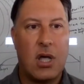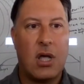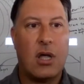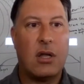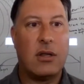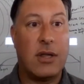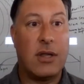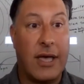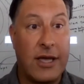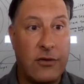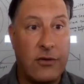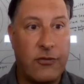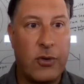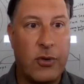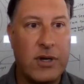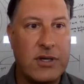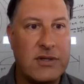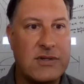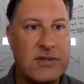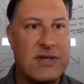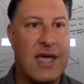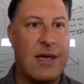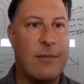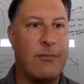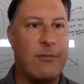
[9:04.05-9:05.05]
Like, for
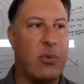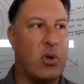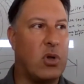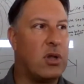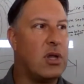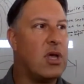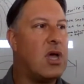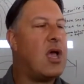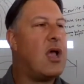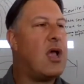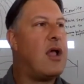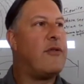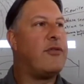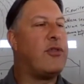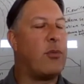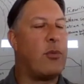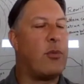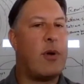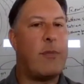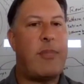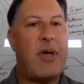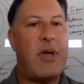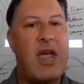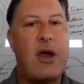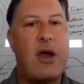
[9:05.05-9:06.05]
example, the
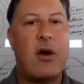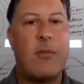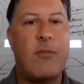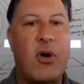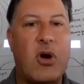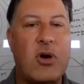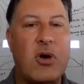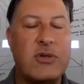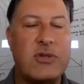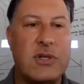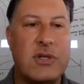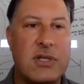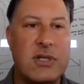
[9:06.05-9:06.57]
repair person